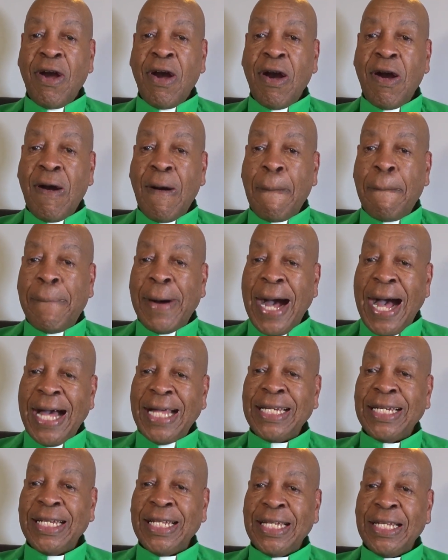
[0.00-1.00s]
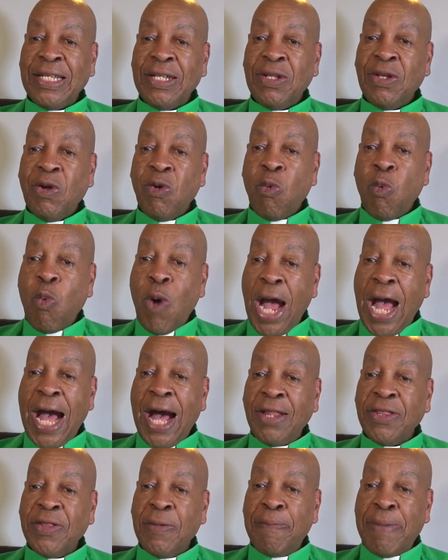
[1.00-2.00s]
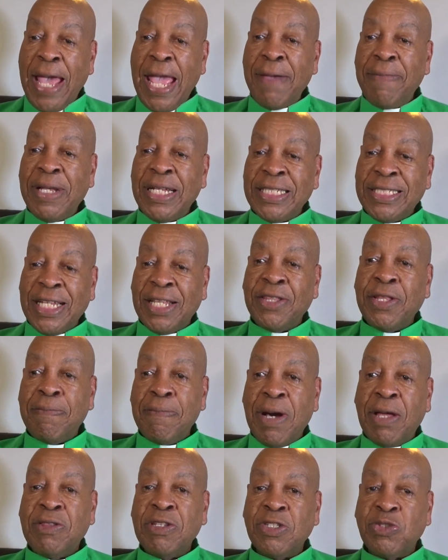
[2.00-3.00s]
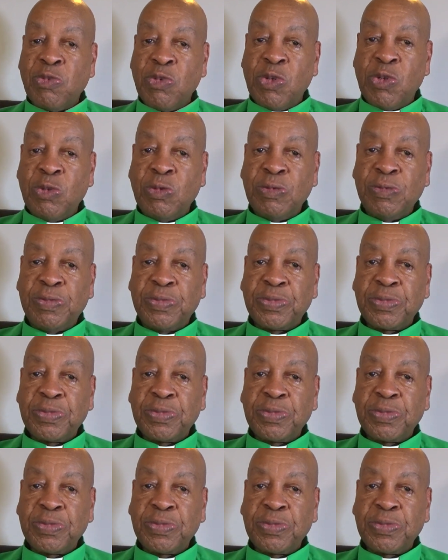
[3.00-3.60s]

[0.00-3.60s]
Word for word: are bonding while the baby is in the mother's womb.